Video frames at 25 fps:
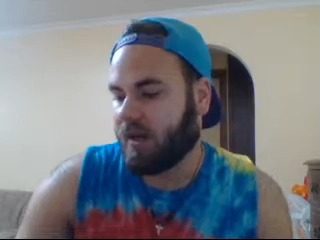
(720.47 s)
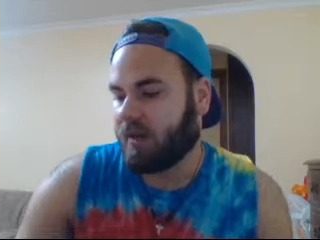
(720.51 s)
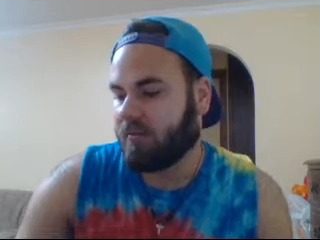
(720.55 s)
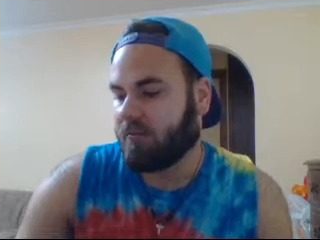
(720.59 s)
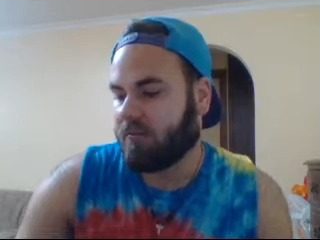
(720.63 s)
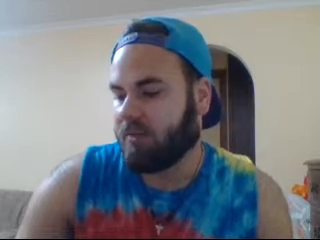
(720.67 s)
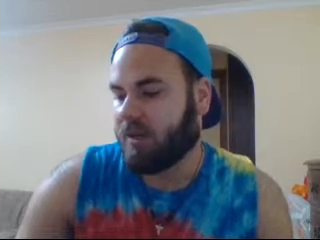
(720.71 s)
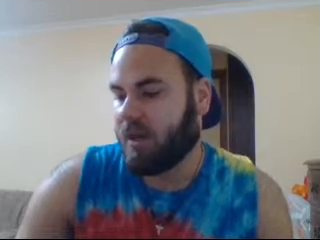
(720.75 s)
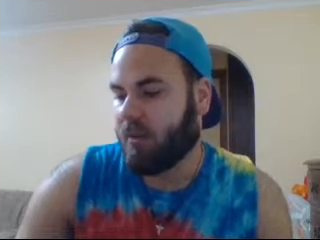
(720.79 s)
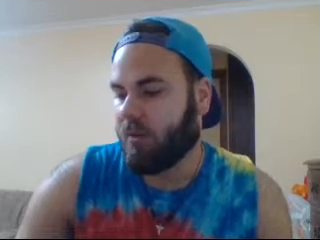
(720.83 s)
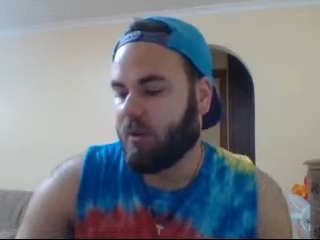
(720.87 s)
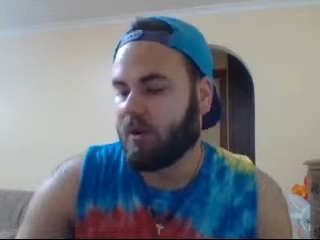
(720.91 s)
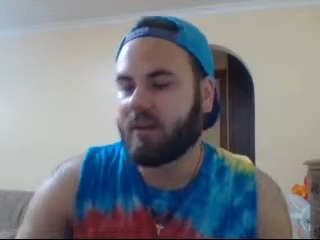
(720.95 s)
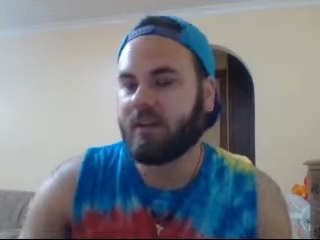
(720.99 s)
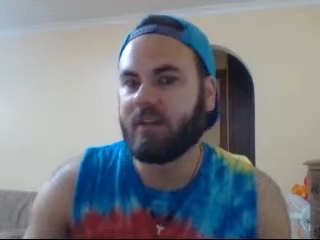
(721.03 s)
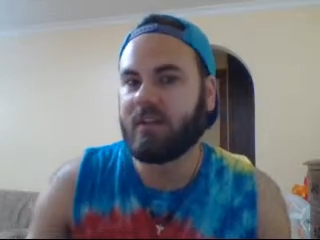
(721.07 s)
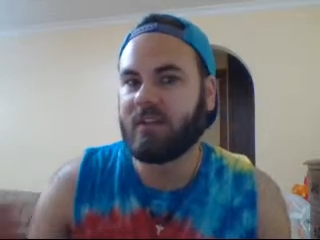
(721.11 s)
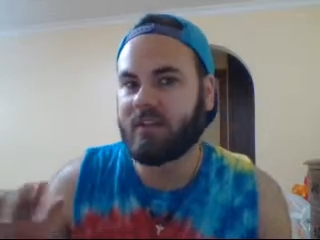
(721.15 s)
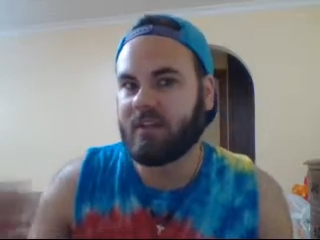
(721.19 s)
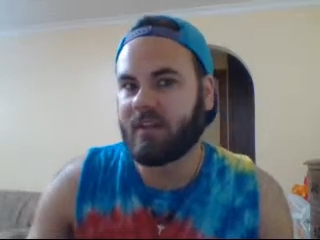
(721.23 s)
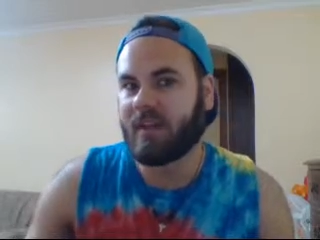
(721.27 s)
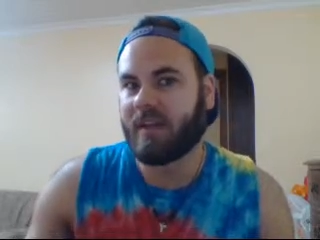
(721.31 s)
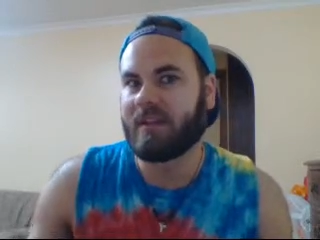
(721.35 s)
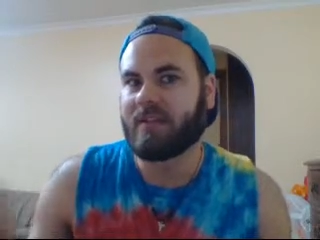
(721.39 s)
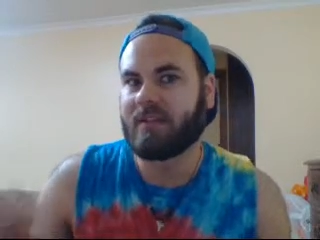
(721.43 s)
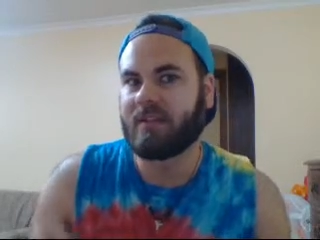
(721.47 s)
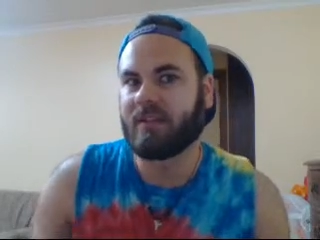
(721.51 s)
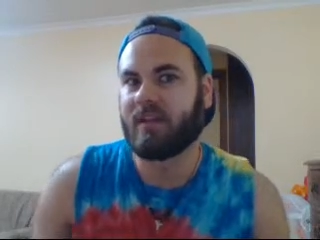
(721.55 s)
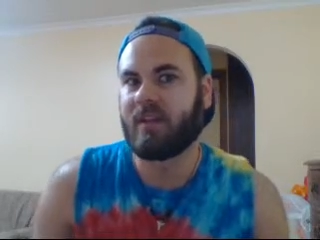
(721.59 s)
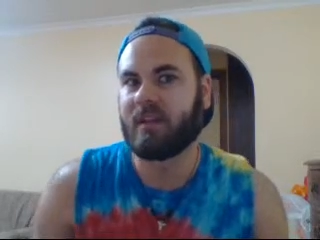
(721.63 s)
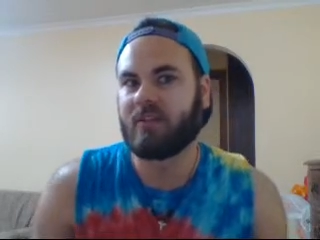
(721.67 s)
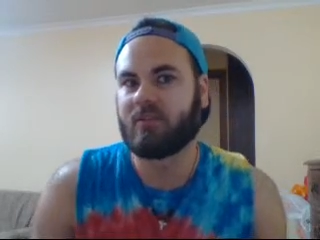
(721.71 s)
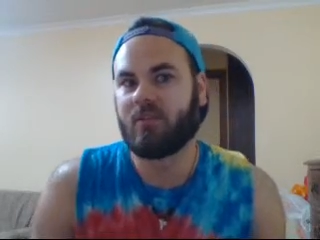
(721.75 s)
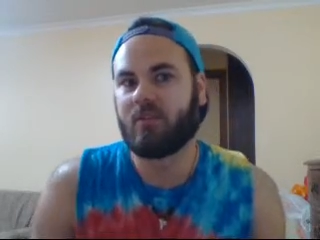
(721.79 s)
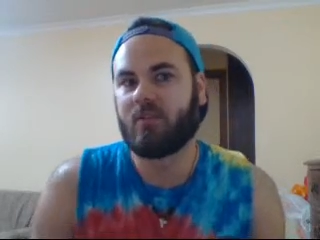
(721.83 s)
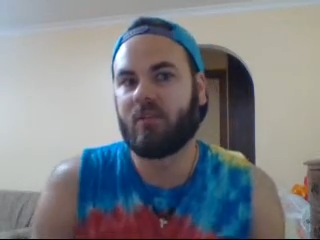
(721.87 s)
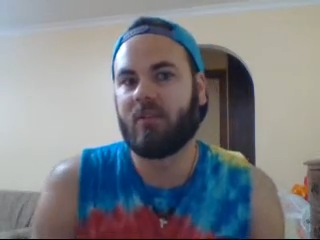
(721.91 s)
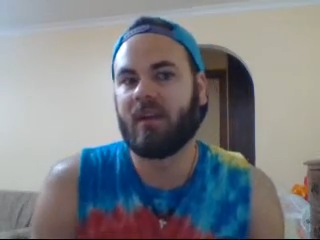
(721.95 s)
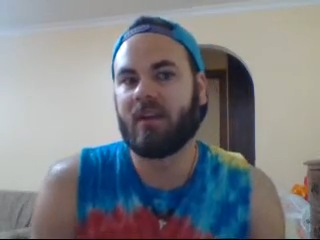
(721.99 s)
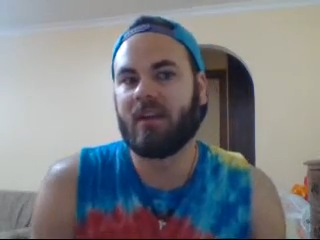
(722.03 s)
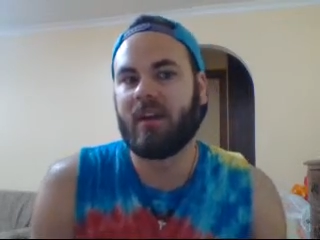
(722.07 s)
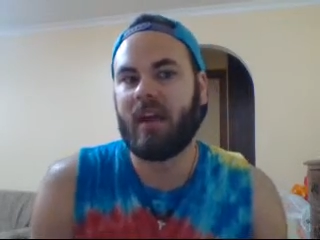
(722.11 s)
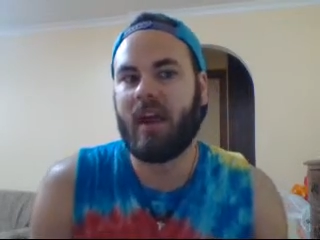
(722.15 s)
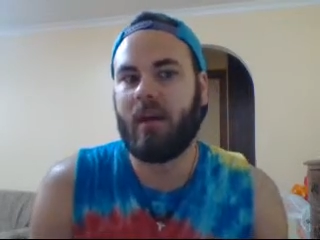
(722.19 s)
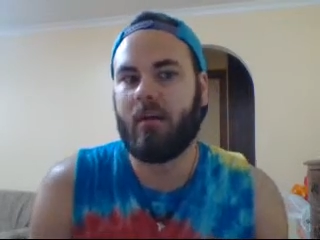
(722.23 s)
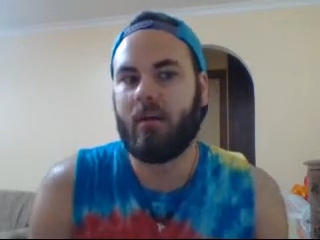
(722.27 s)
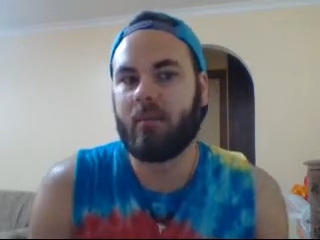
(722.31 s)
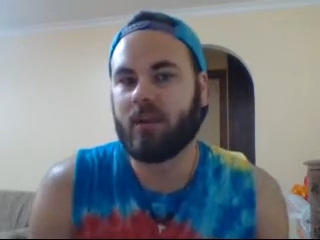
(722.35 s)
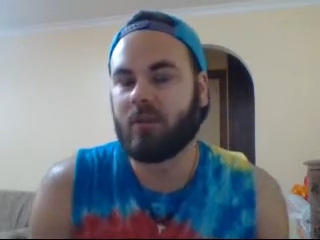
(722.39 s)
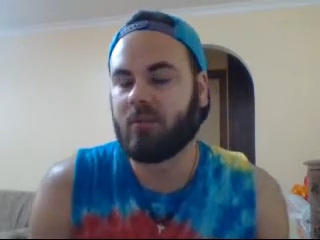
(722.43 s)
I won't get into that until I talk about how
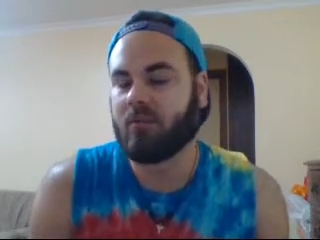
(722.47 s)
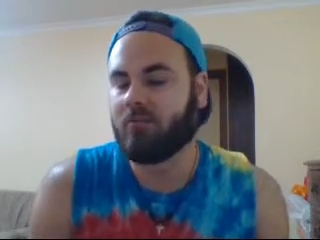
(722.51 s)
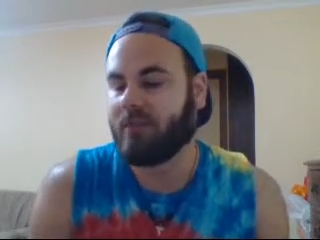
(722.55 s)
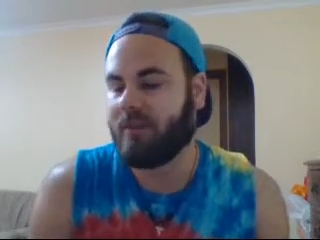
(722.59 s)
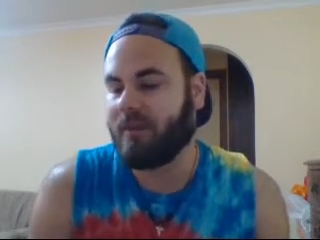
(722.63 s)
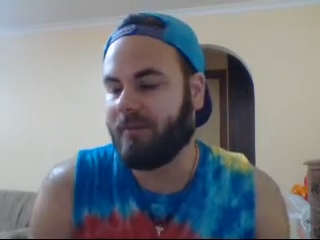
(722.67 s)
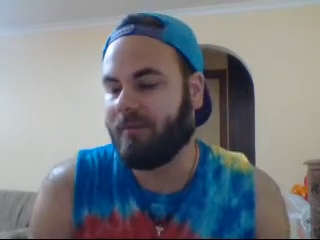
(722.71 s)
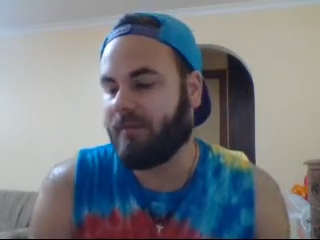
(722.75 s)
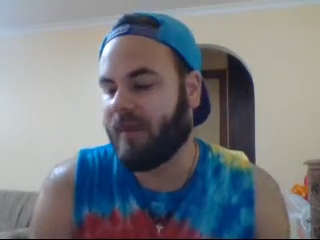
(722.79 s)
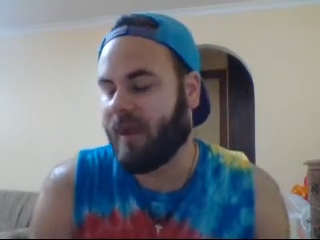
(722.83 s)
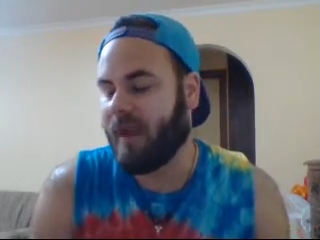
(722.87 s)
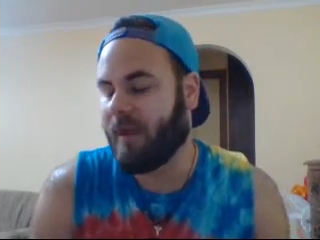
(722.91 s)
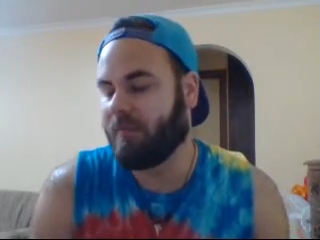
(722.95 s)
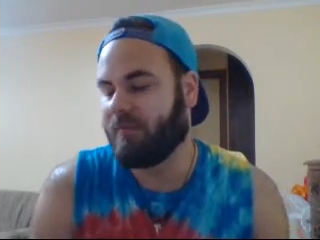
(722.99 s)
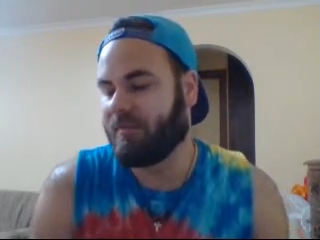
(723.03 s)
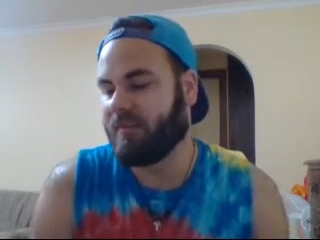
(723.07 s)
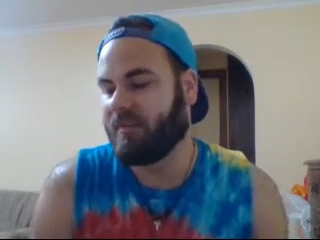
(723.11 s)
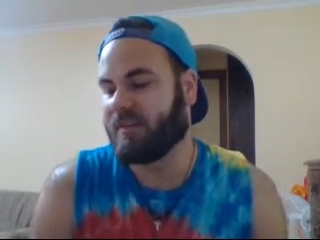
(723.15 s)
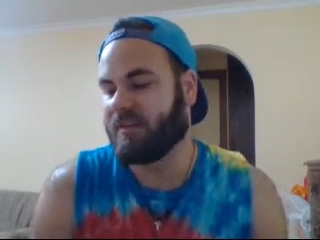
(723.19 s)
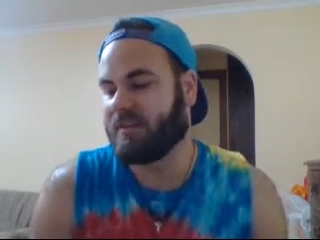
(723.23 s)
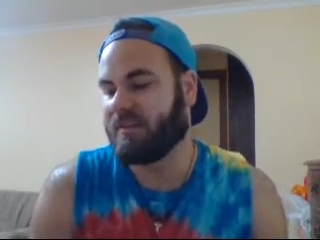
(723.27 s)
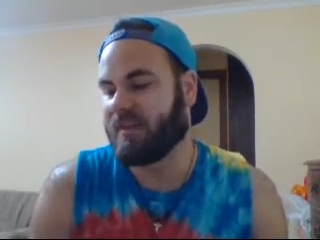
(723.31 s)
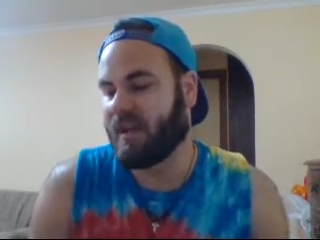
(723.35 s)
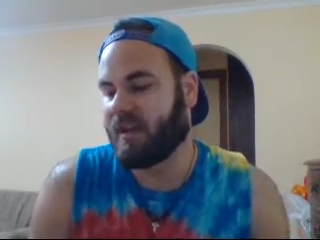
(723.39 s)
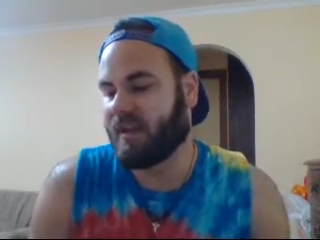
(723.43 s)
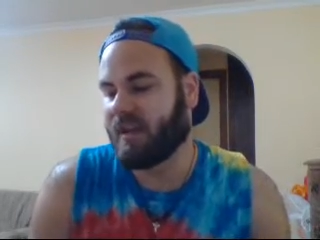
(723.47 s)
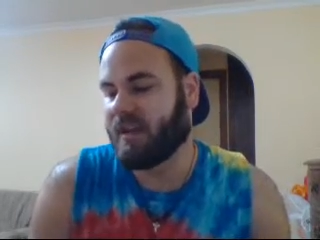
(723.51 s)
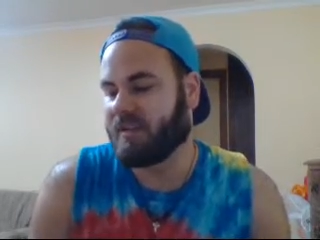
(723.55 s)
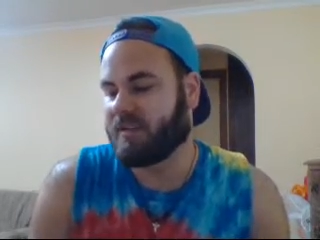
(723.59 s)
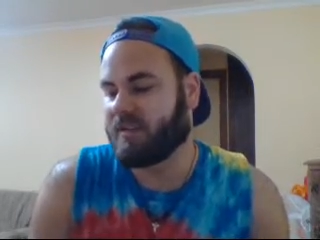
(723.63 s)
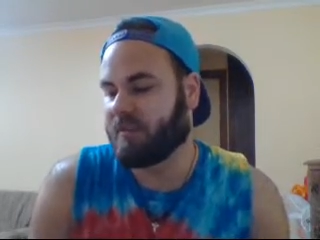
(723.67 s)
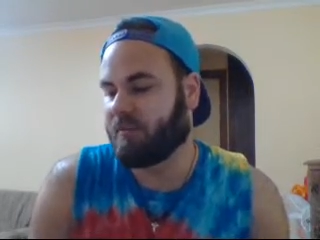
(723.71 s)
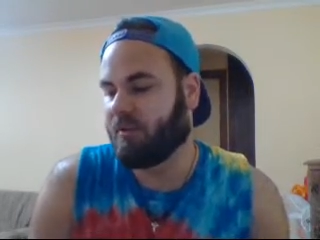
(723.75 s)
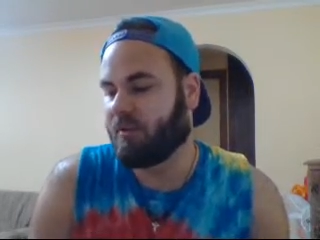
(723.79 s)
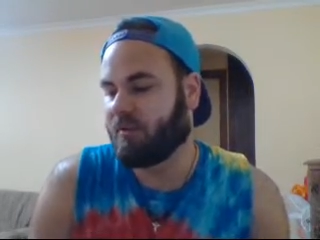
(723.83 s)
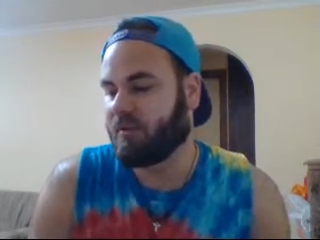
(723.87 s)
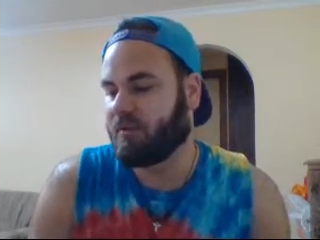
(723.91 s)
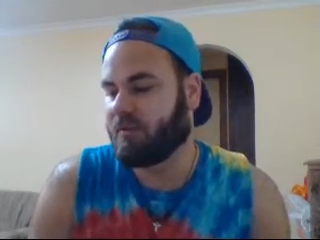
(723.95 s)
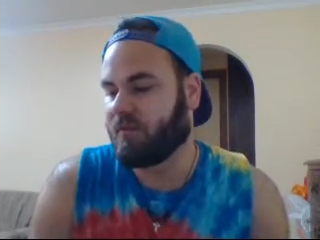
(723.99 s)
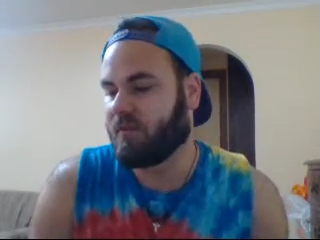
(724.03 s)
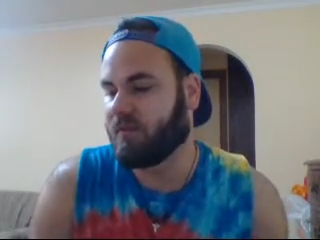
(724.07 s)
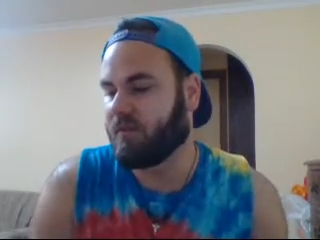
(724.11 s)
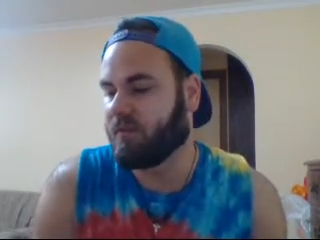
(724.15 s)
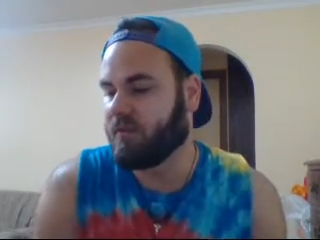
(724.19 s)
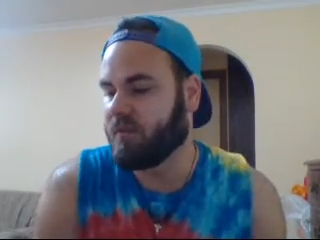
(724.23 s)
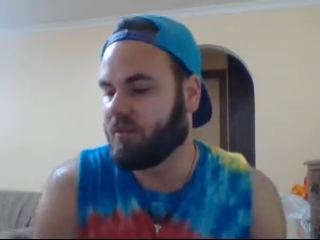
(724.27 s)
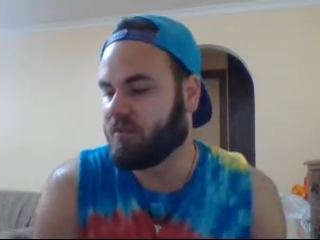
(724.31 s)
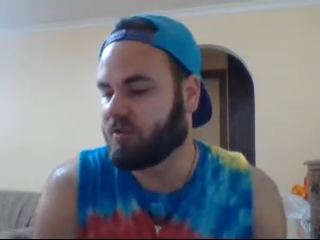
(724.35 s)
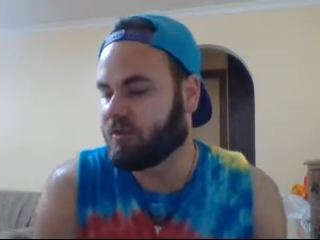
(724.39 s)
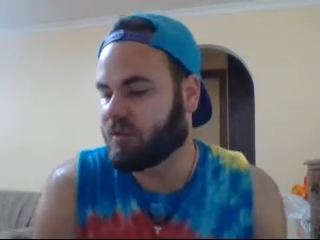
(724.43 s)
I'm going to revamp this deck, I suppose, for the
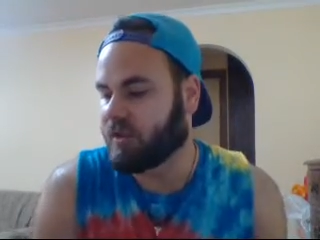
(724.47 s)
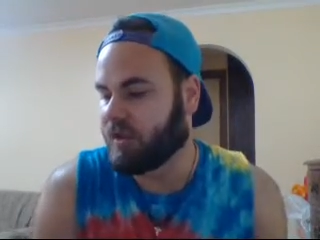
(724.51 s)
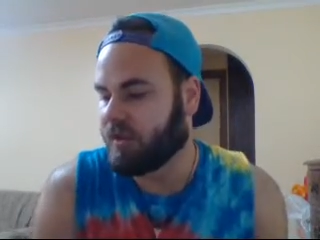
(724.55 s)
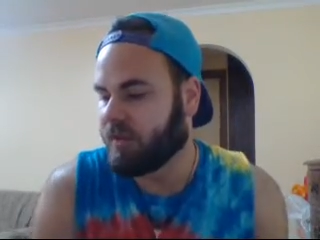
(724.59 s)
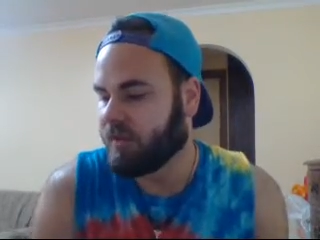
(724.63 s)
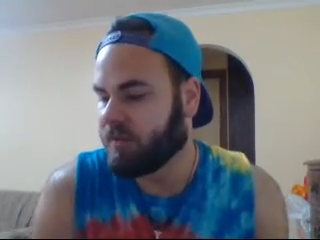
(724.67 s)
future.